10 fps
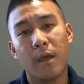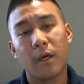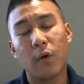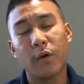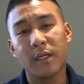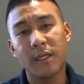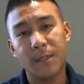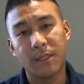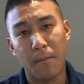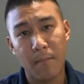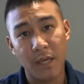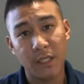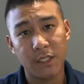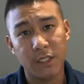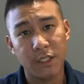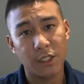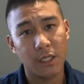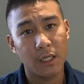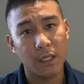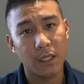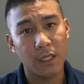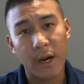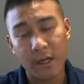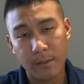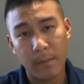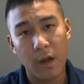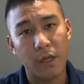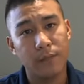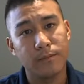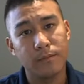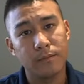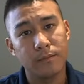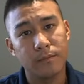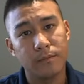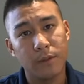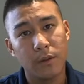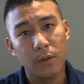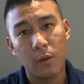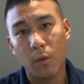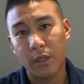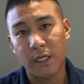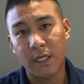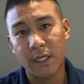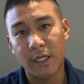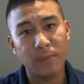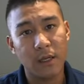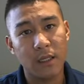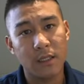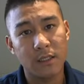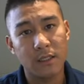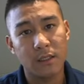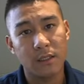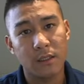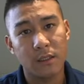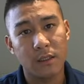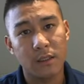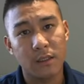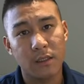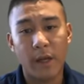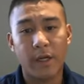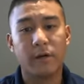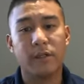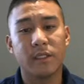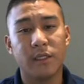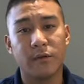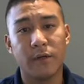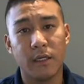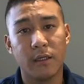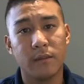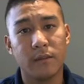Go ahead and leave us a message right at the bottom, or you can email us right here on this screen.